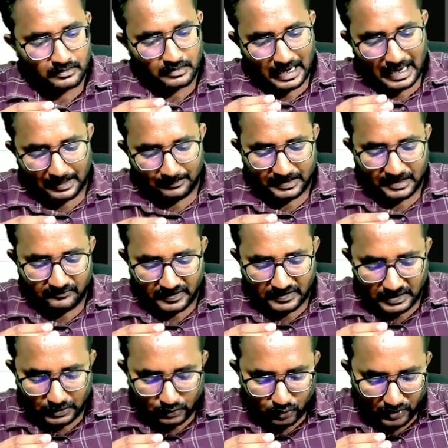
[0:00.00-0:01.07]
I am given the
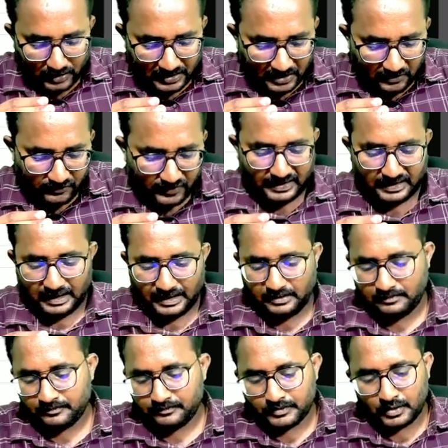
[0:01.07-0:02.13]
25/9
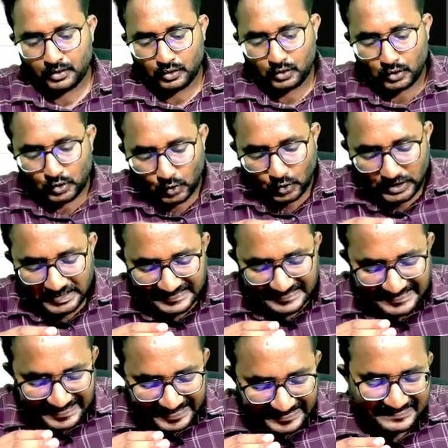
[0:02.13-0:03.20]
to the
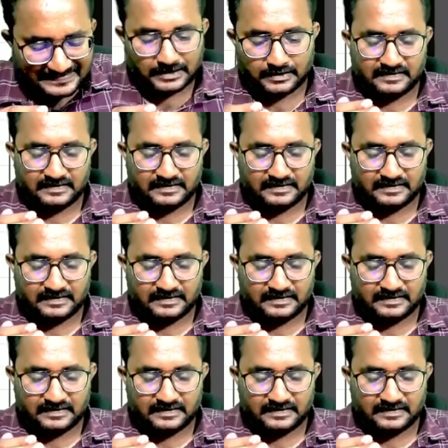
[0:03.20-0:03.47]
6th.